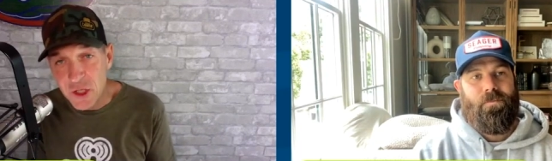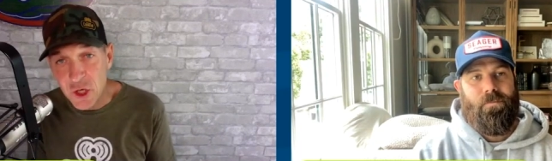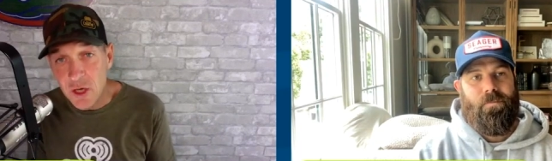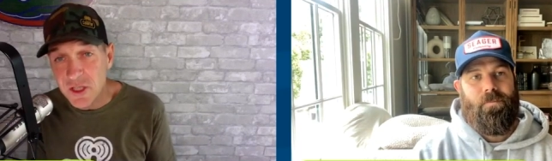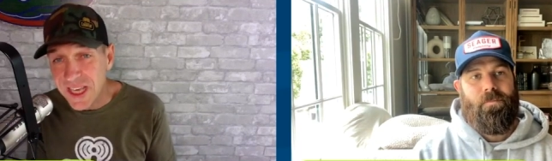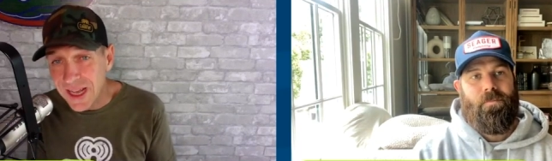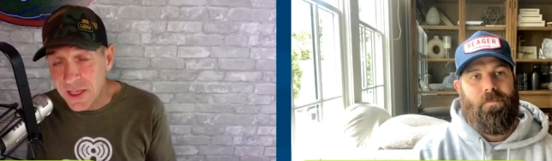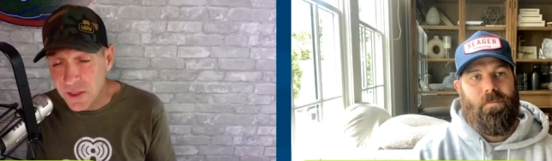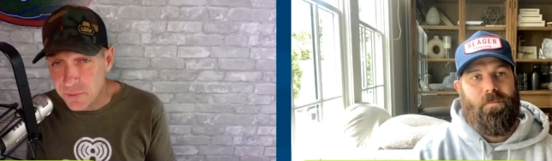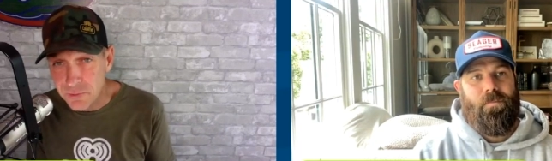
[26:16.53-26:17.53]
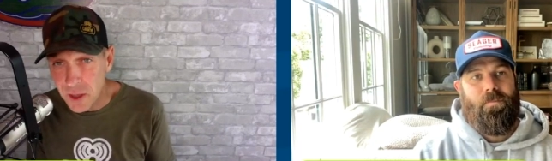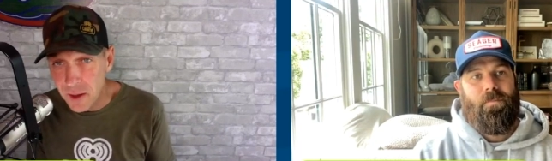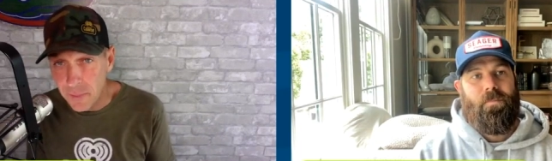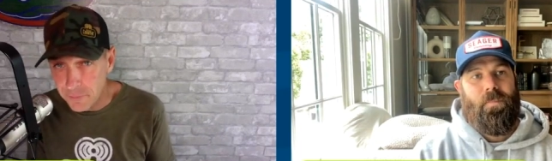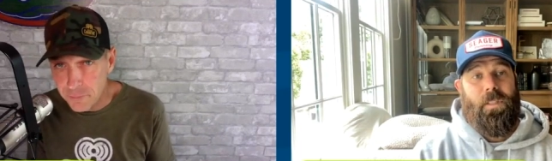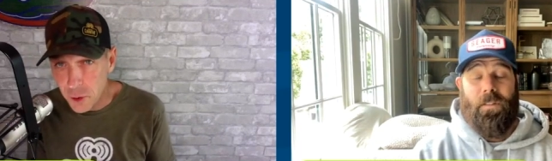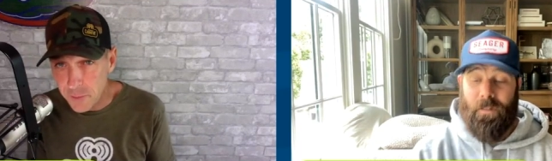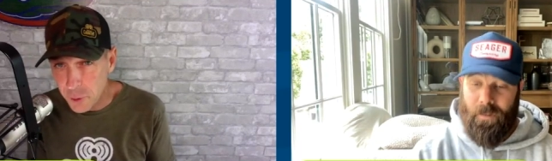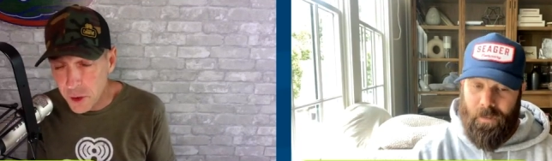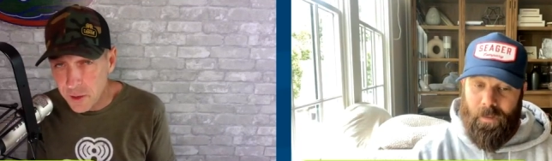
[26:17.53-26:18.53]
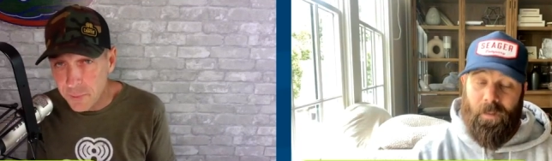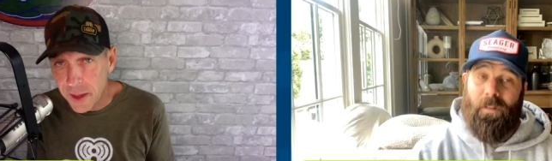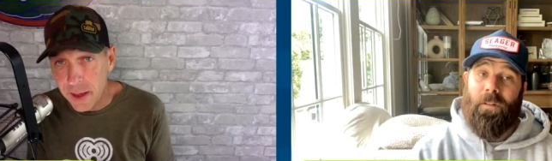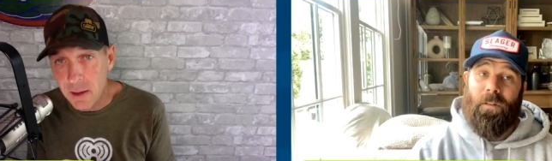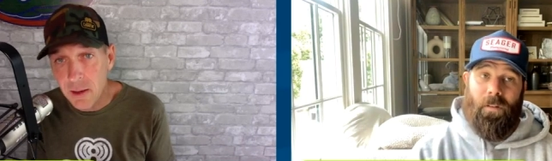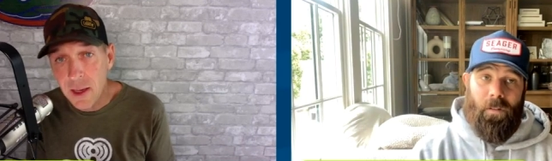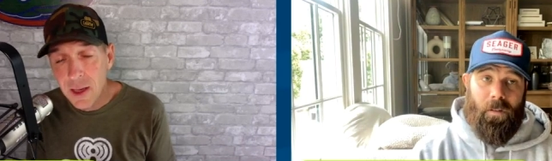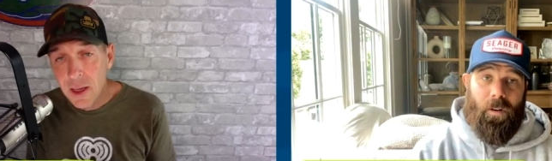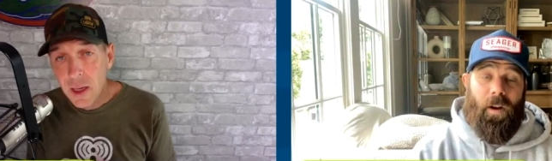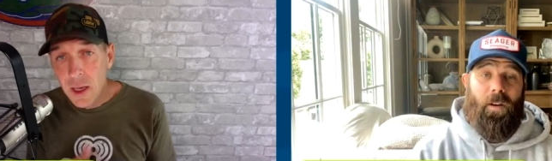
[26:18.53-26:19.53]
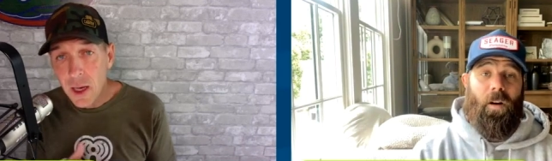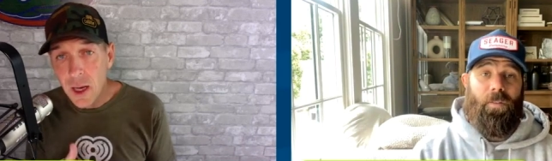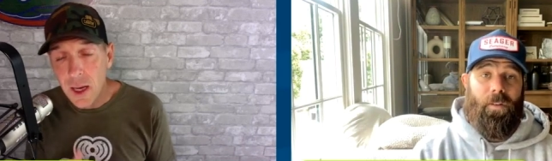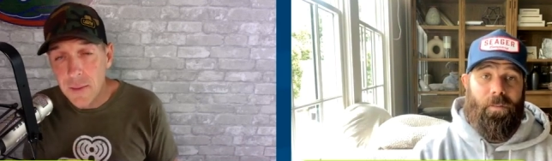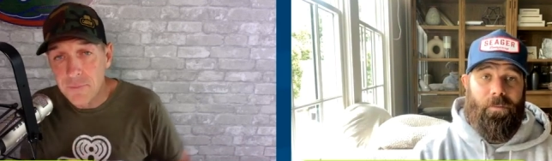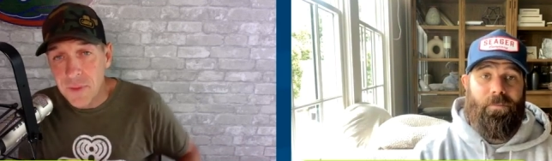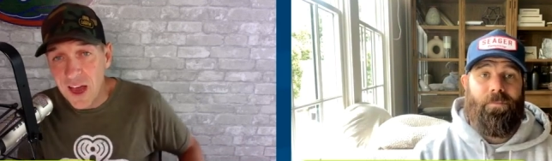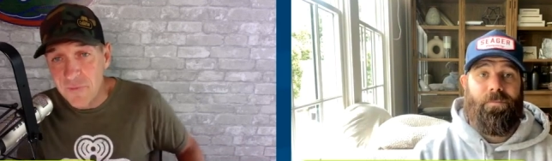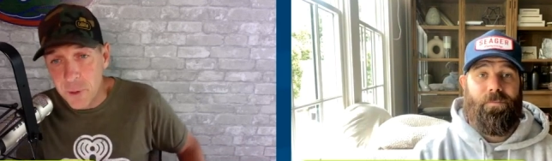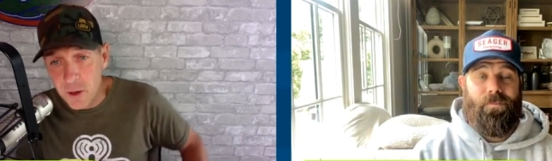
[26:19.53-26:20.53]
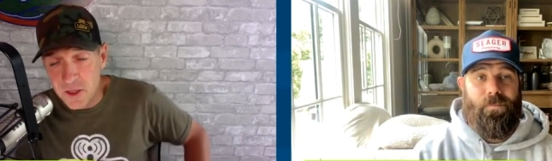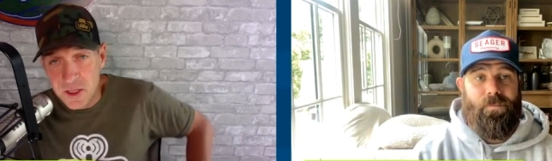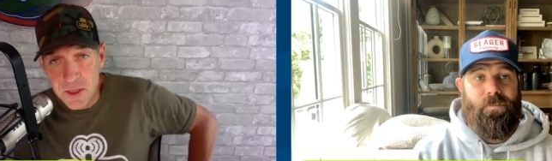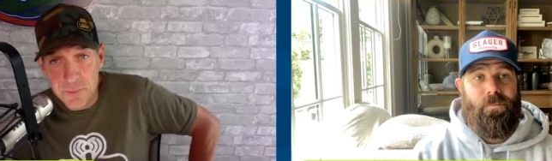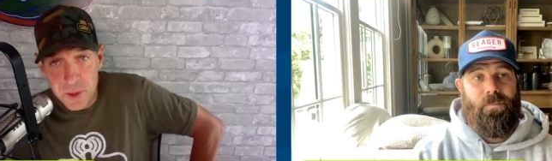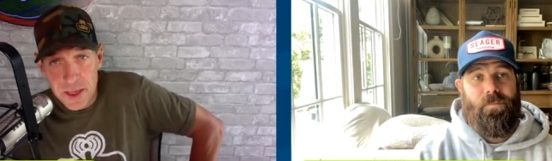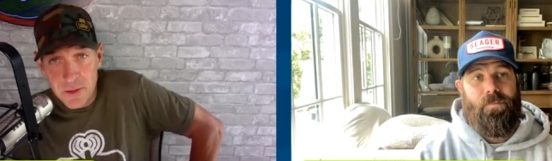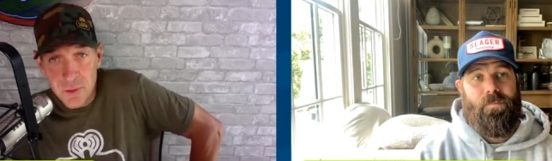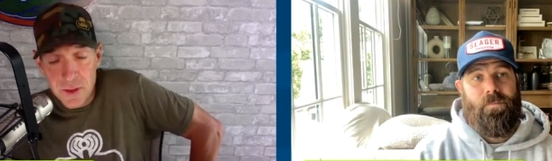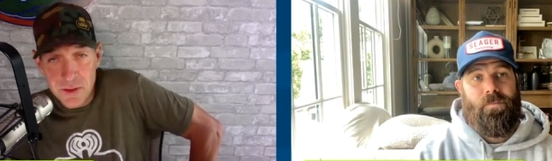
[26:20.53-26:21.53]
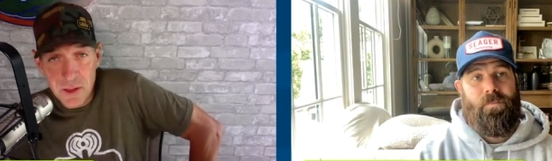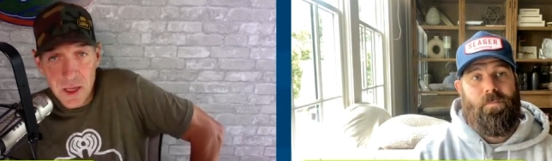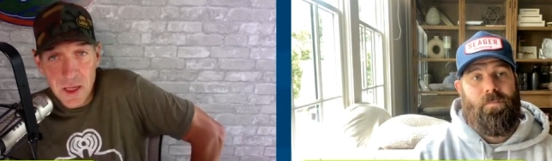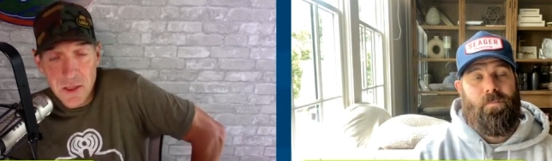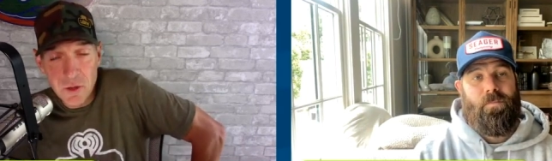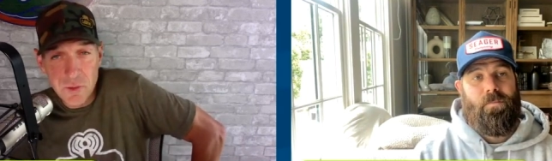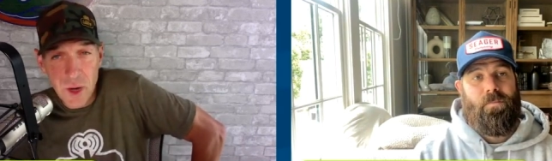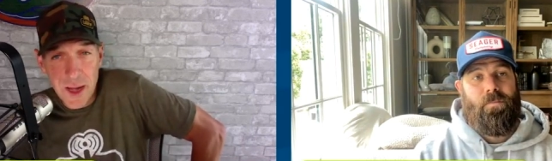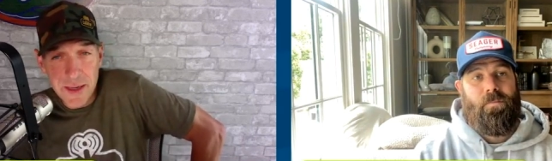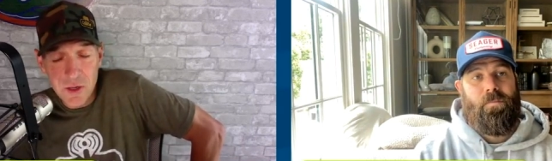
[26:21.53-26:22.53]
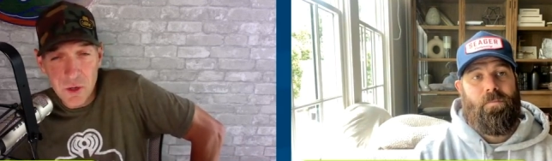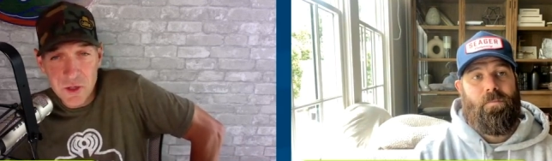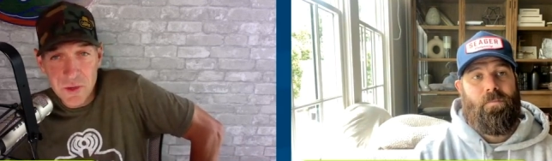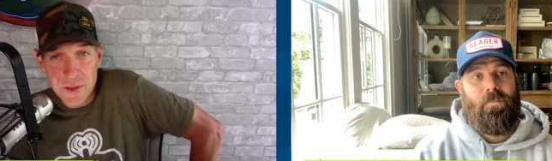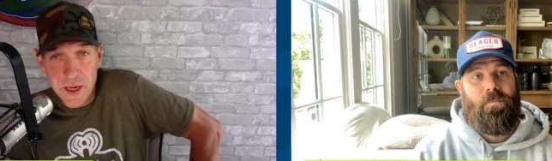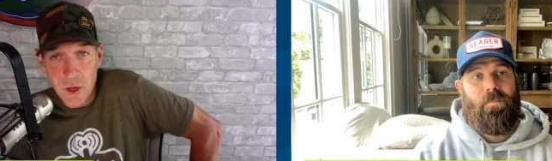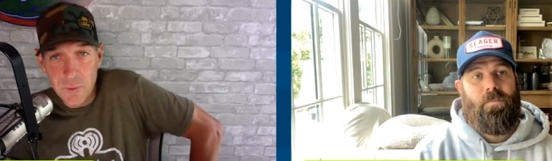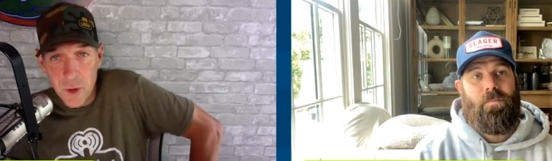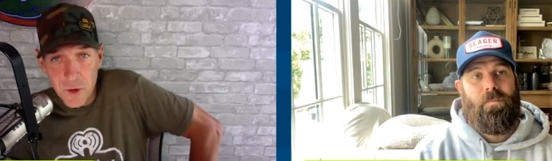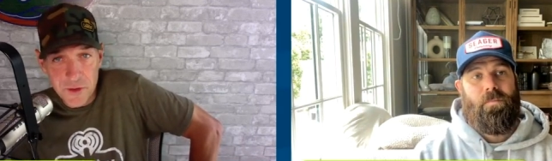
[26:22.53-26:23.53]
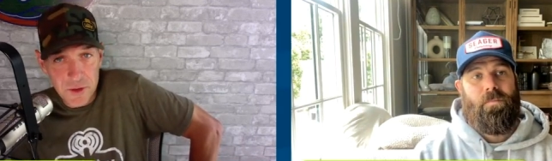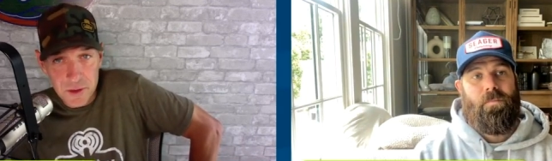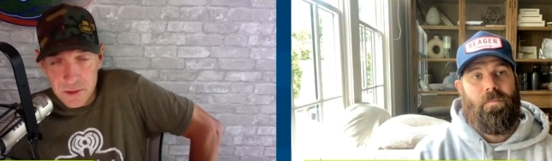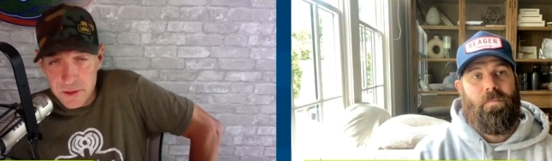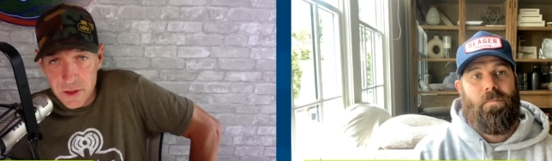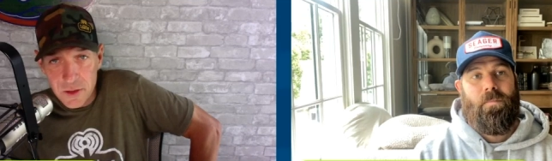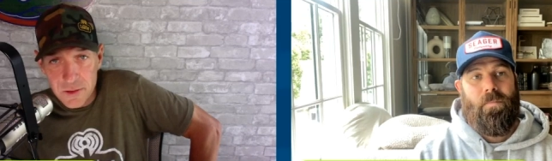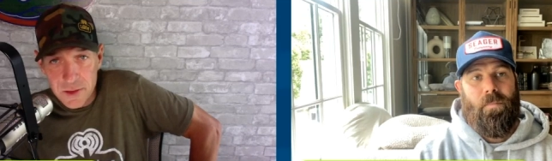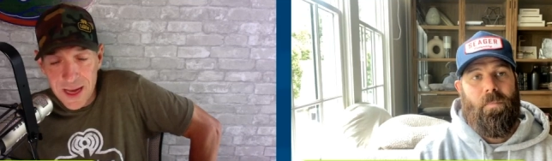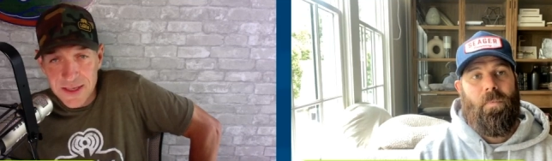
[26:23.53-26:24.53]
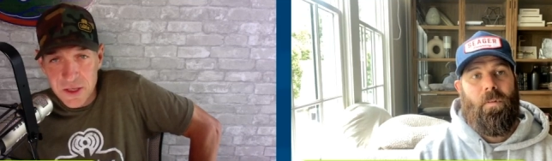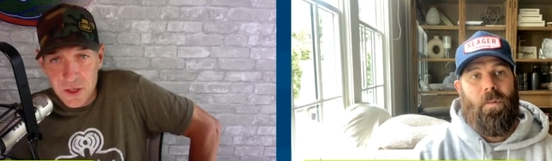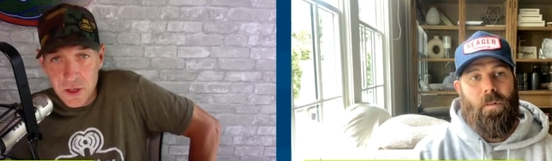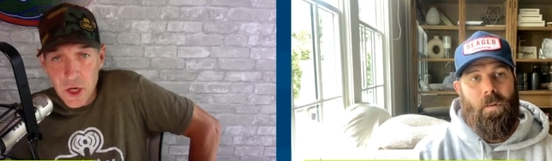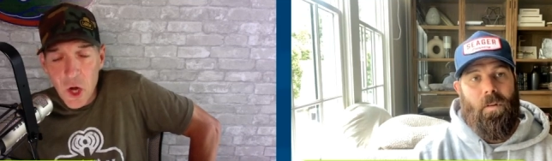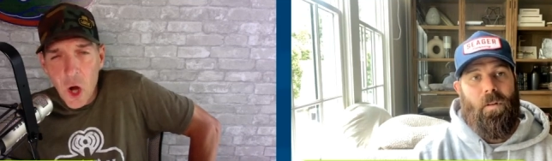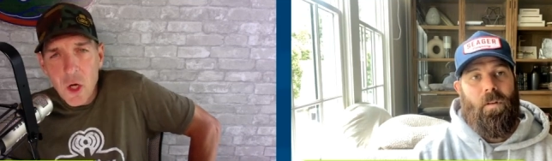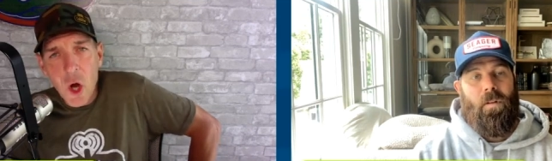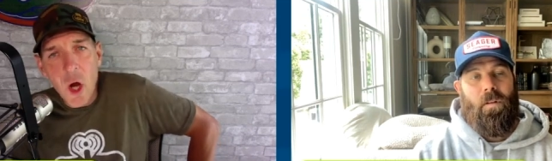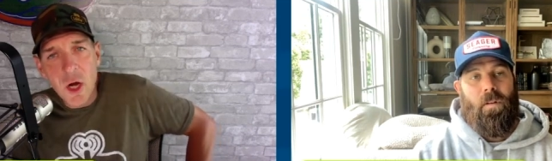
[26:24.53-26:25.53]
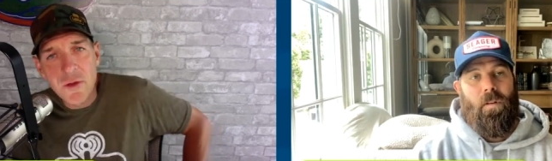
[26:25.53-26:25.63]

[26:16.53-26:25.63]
Speaker 1: Charles Kelly's a, a pretty pretty good player. Great golfer. Uh, I've personally played with uh, Luke Bryan and Cole Swindell. Both are you know guys that are are, are